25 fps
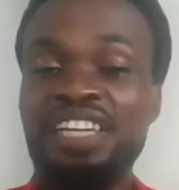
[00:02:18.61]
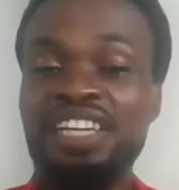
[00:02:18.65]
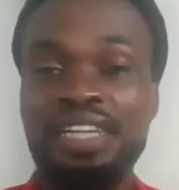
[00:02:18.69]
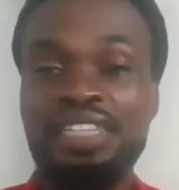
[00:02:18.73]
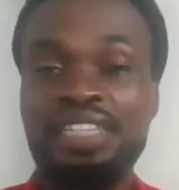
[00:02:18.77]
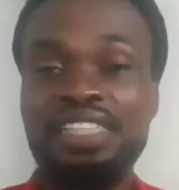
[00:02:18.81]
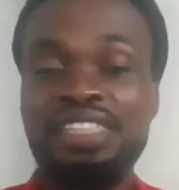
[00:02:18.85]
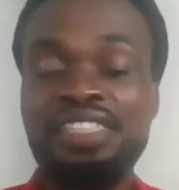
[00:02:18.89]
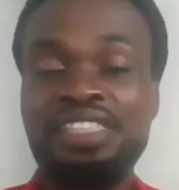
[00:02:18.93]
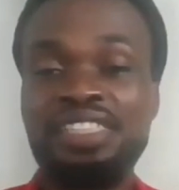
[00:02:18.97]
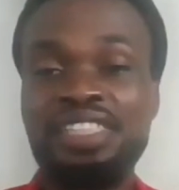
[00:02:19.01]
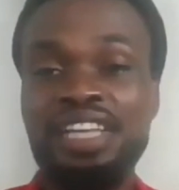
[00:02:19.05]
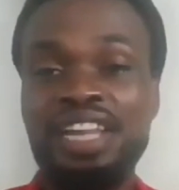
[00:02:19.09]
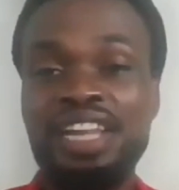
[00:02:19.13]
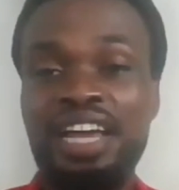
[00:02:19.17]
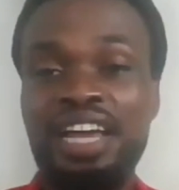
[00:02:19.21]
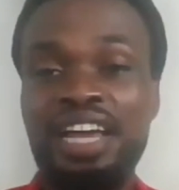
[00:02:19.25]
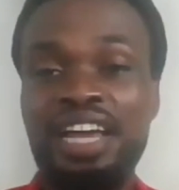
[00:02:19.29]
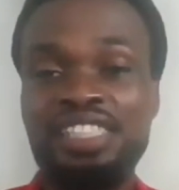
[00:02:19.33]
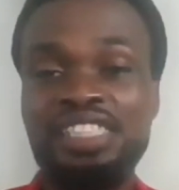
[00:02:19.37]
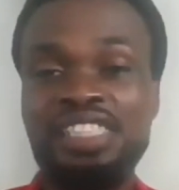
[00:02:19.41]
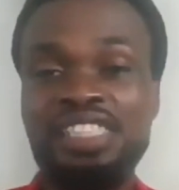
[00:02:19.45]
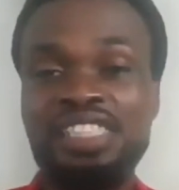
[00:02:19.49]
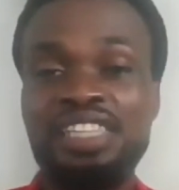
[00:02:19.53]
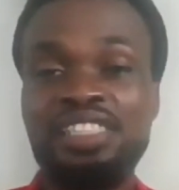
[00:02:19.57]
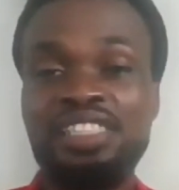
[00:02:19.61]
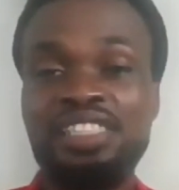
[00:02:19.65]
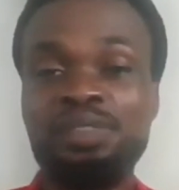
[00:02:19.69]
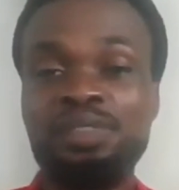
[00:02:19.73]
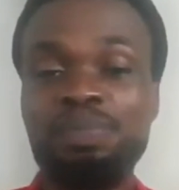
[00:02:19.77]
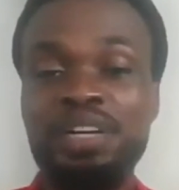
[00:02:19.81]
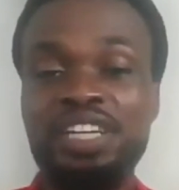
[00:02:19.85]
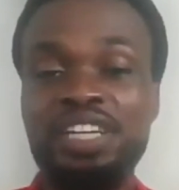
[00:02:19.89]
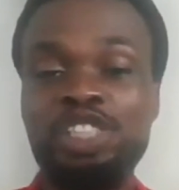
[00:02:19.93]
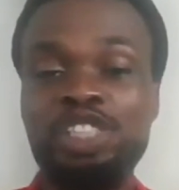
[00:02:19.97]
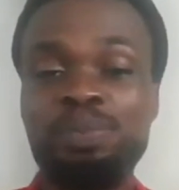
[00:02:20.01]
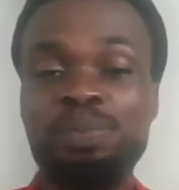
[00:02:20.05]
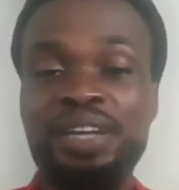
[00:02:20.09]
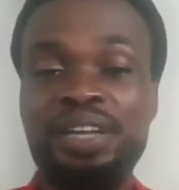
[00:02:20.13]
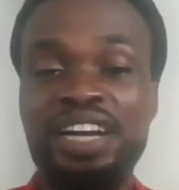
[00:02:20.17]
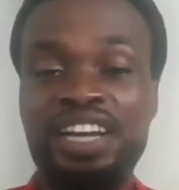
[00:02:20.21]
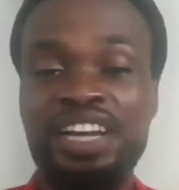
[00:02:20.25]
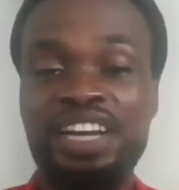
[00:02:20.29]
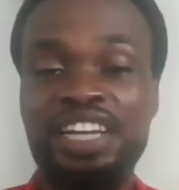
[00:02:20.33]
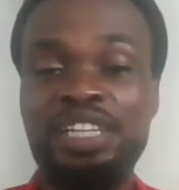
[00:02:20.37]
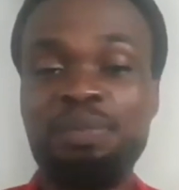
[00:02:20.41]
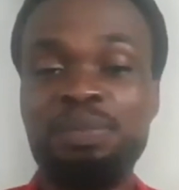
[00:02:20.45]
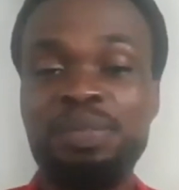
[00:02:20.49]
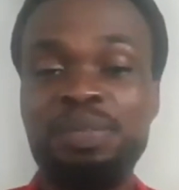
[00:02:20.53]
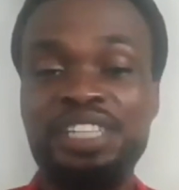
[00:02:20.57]
Digital Assets Management
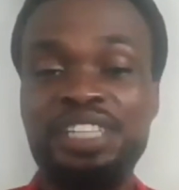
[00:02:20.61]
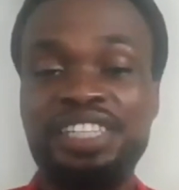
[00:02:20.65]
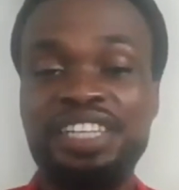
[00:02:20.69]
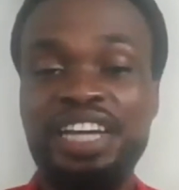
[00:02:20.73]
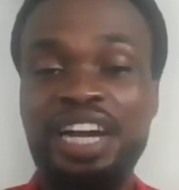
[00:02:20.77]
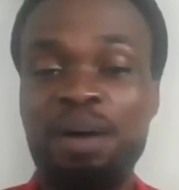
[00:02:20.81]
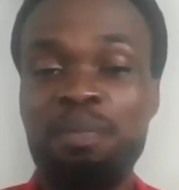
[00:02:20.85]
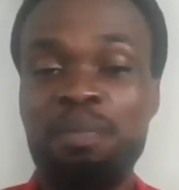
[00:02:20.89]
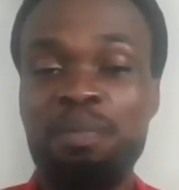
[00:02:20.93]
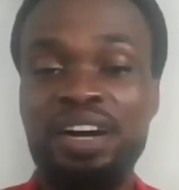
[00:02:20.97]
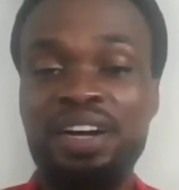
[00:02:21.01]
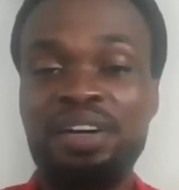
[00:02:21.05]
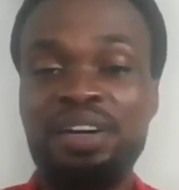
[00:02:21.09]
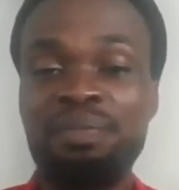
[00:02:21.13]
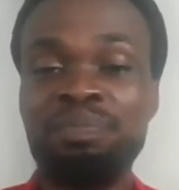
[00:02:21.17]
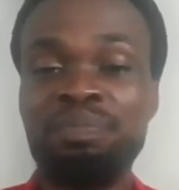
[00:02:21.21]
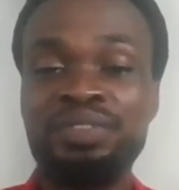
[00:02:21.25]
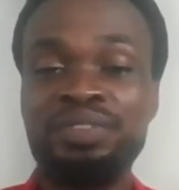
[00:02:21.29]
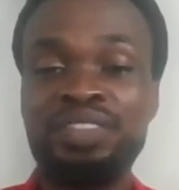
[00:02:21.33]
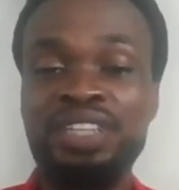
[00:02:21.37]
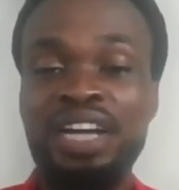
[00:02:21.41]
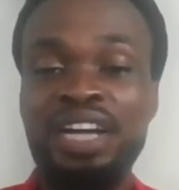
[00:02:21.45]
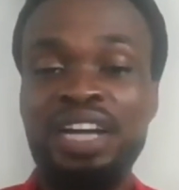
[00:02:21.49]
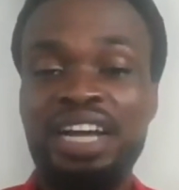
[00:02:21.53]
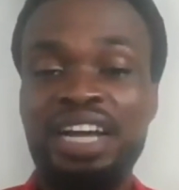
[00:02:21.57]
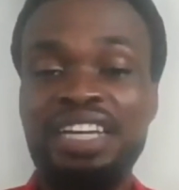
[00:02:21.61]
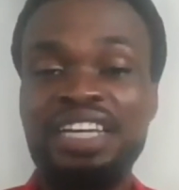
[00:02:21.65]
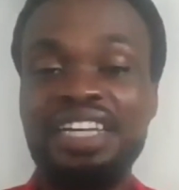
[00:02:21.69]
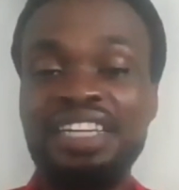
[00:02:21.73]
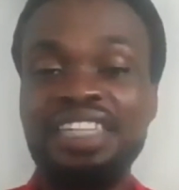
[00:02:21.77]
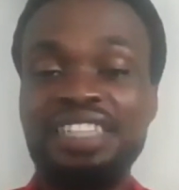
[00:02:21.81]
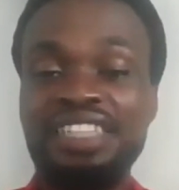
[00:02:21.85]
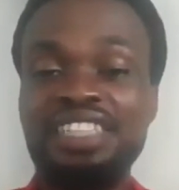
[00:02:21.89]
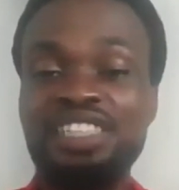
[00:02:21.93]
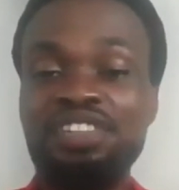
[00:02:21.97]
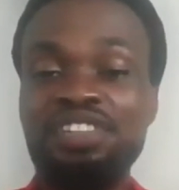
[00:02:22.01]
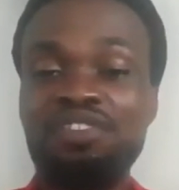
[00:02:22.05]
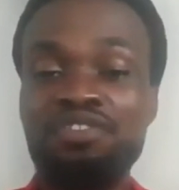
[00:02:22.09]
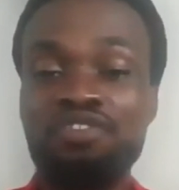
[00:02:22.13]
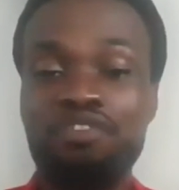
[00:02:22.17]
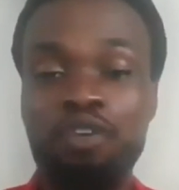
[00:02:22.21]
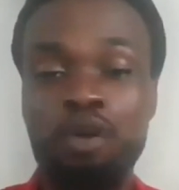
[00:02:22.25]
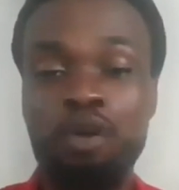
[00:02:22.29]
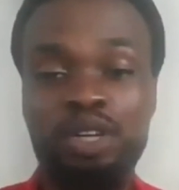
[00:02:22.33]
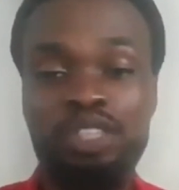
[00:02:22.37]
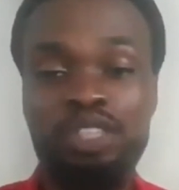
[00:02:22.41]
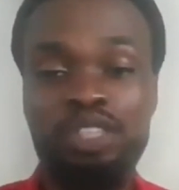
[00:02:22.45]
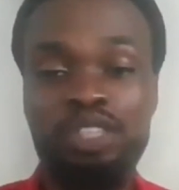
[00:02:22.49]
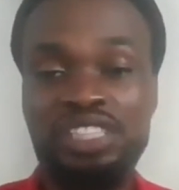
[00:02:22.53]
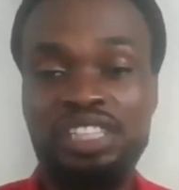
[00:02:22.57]
Academy, Dama, and a leading
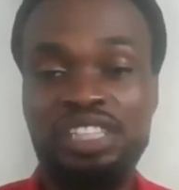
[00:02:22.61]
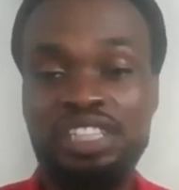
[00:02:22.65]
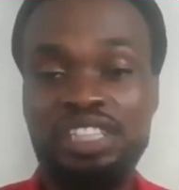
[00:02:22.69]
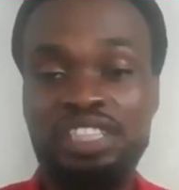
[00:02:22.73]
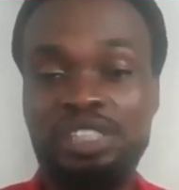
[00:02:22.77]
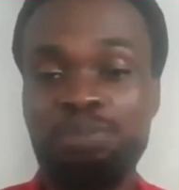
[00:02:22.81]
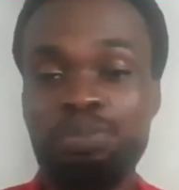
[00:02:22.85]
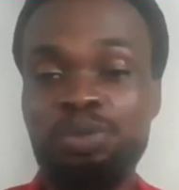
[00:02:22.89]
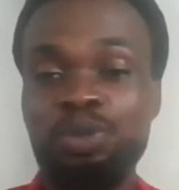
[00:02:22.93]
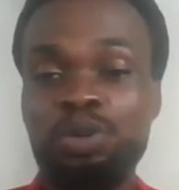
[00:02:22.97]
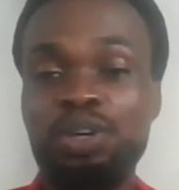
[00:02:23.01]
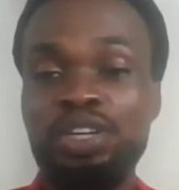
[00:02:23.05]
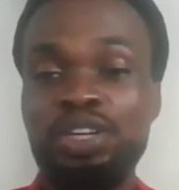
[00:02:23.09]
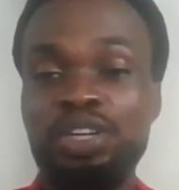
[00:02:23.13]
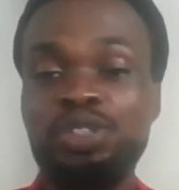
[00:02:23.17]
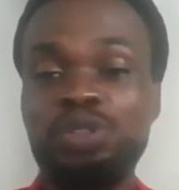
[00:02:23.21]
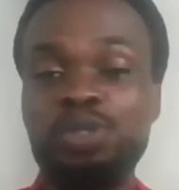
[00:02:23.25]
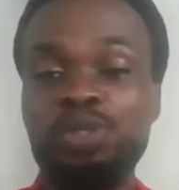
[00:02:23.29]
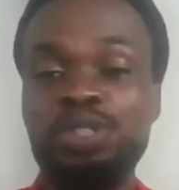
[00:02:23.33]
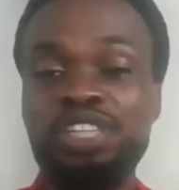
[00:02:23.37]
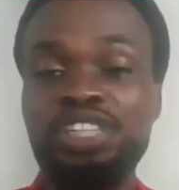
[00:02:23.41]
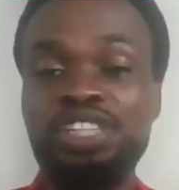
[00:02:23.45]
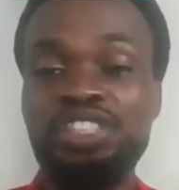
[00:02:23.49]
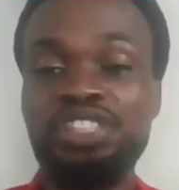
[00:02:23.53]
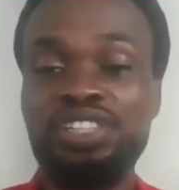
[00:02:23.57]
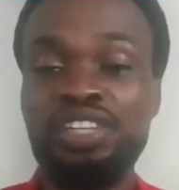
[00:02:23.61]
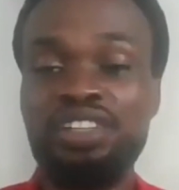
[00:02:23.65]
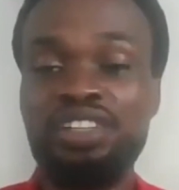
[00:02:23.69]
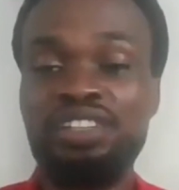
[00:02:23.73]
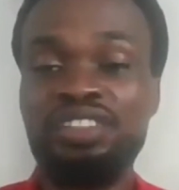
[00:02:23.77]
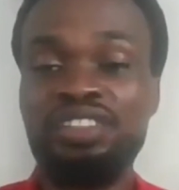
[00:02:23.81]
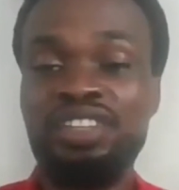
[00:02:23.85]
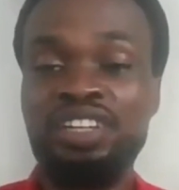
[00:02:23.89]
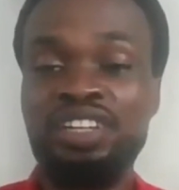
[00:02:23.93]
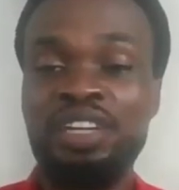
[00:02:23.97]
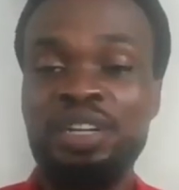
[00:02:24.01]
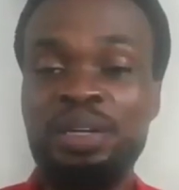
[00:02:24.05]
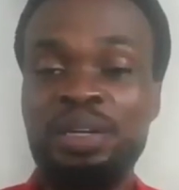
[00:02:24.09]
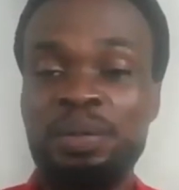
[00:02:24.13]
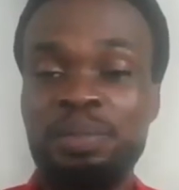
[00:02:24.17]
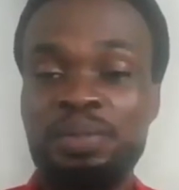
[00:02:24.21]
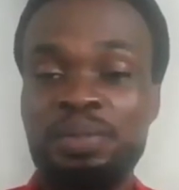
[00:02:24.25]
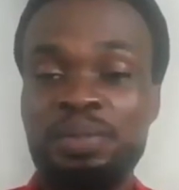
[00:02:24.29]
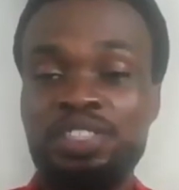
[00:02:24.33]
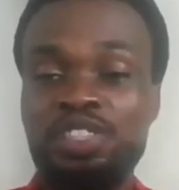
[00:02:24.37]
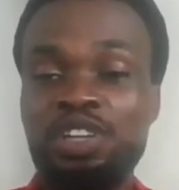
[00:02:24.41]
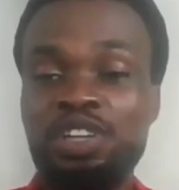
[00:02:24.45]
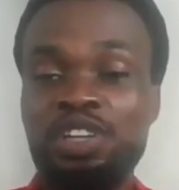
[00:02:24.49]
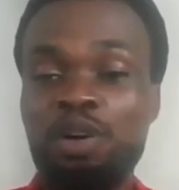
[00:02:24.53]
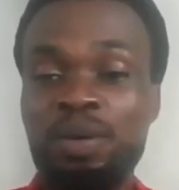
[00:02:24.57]
voice in crypto education.
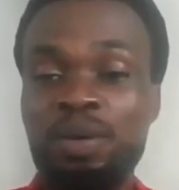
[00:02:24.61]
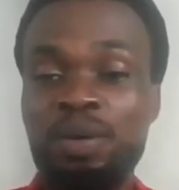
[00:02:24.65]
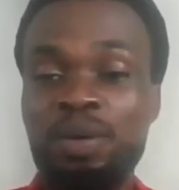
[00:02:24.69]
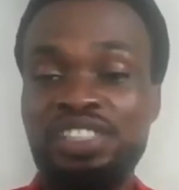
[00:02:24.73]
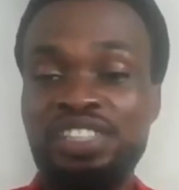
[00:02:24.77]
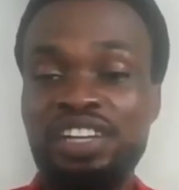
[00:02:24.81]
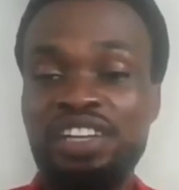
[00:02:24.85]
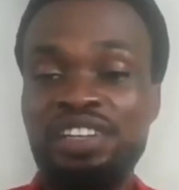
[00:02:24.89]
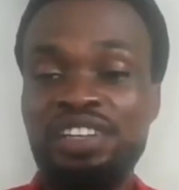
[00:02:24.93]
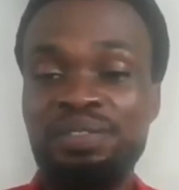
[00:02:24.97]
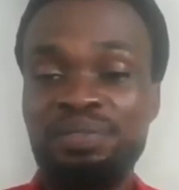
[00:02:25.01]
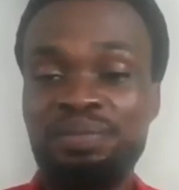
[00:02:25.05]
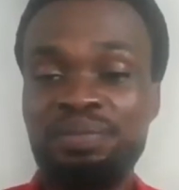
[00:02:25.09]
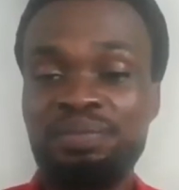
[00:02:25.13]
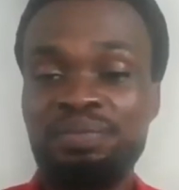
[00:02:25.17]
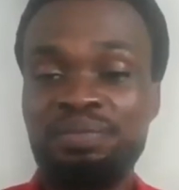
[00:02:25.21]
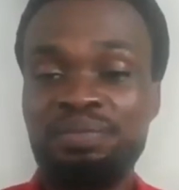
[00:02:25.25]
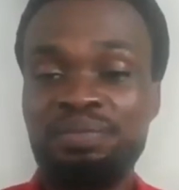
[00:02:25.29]
Mr. Obaje,